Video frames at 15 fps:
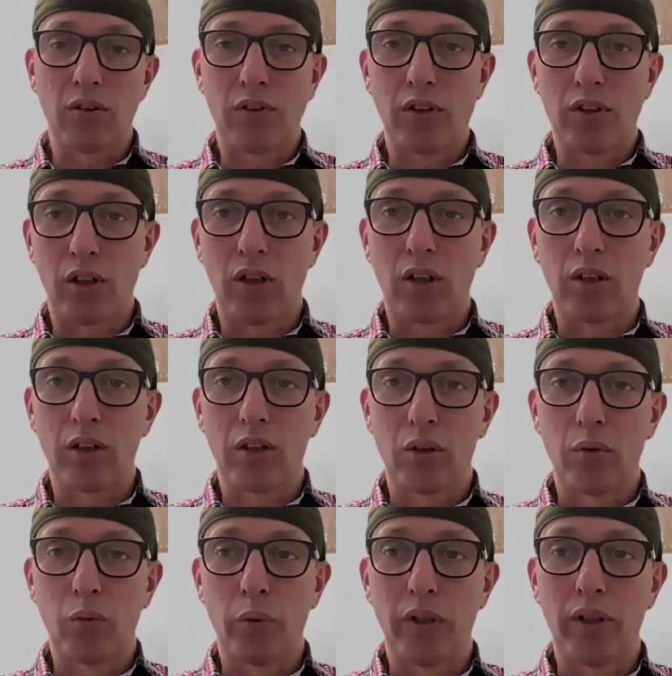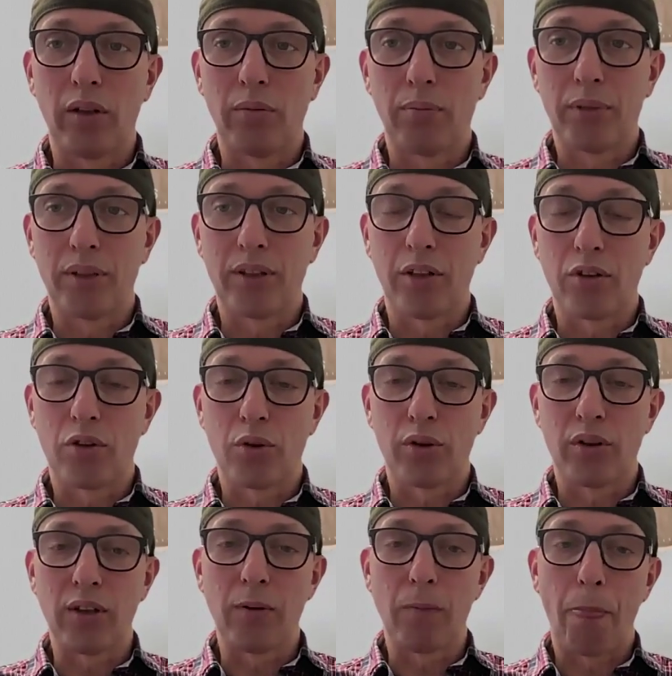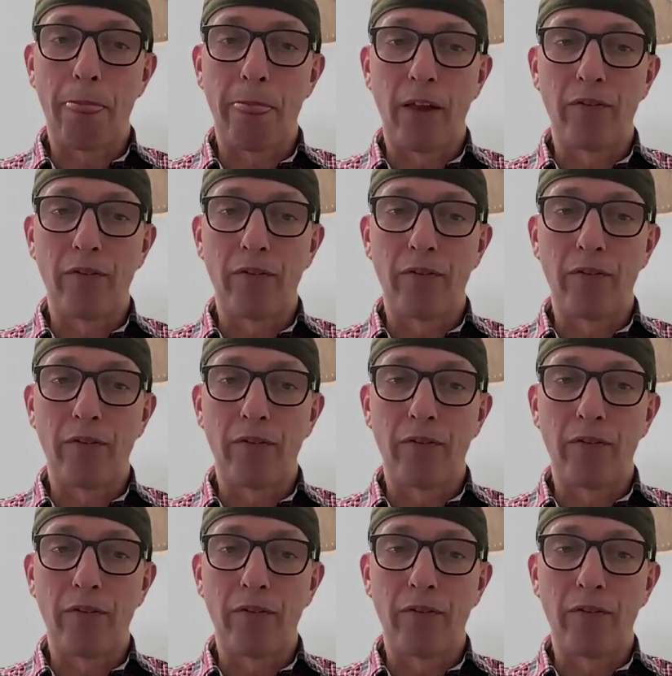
of the dog, will potentially